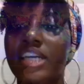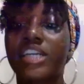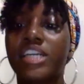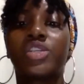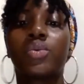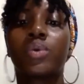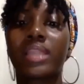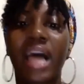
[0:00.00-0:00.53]

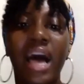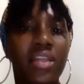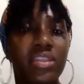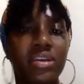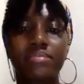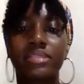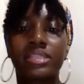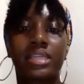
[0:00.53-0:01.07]
You allow
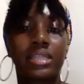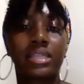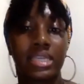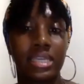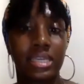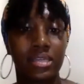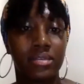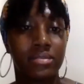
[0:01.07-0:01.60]
them to
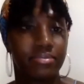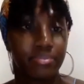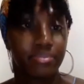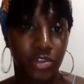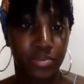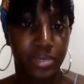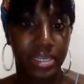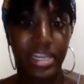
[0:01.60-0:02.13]
lead
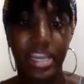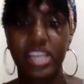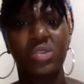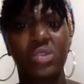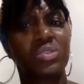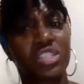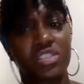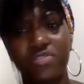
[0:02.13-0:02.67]
movement and
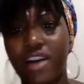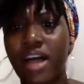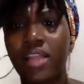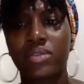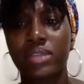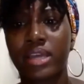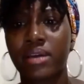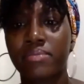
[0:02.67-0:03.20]
you just
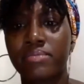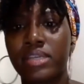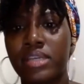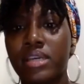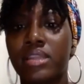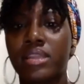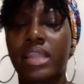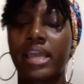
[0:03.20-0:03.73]
follow them.
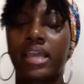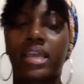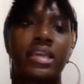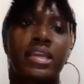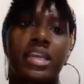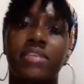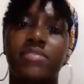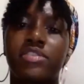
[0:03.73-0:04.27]
Like,
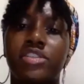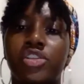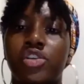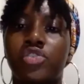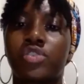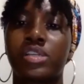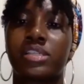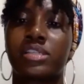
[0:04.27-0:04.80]
it gives
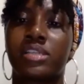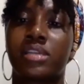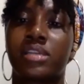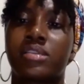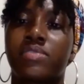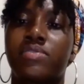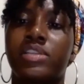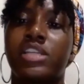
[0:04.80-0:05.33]
children a
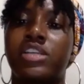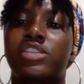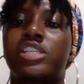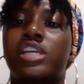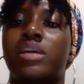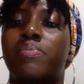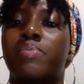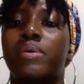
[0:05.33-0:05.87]
sense of
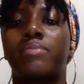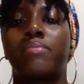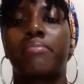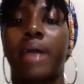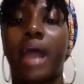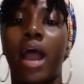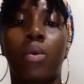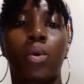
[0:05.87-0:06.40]
leadership,
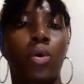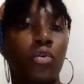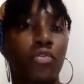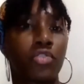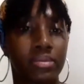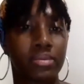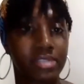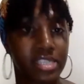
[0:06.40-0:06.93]
power
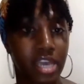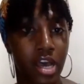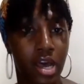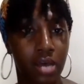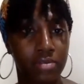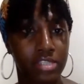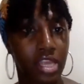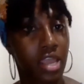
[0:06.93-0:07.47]
over
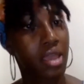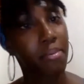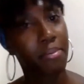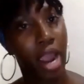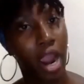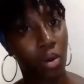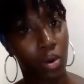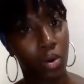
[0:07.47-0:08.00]
themselves,
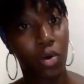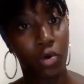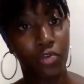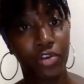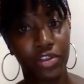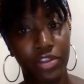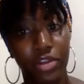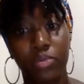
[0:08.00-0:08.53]
power
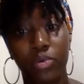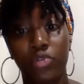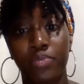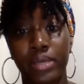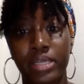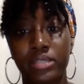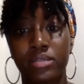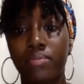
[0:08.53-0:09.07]
over their
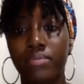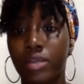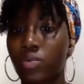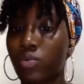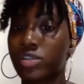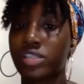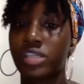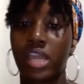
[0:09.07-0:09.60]
movements. And
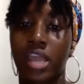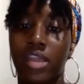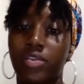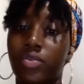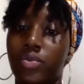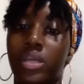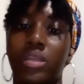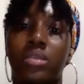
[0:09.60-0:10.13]
once again,
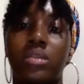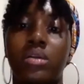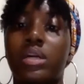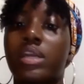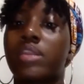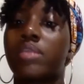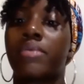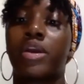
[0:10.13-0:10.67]
you can look
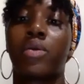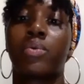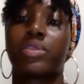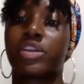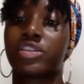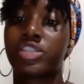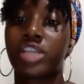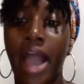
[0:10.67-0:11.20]
in the mirror with
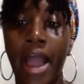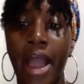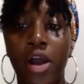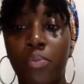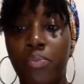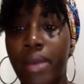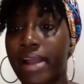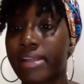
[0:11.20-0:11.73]
your child,
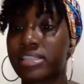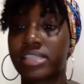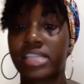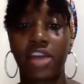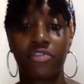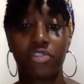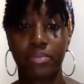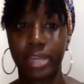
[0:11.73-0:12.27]
practice
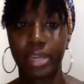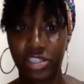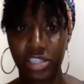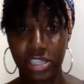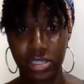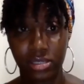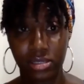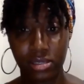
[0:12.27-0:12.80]

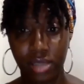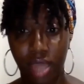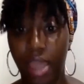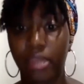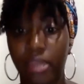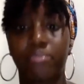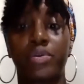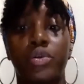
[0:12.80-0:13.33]
affirmations. I
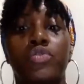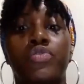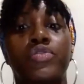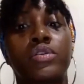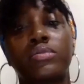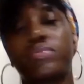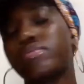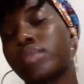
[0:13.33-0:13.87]
am
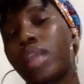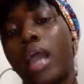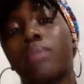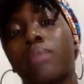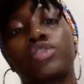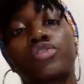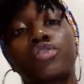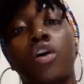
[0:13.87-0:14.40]
beautiful,
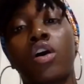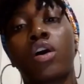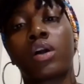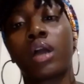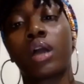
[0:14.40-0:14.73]
I'm strong,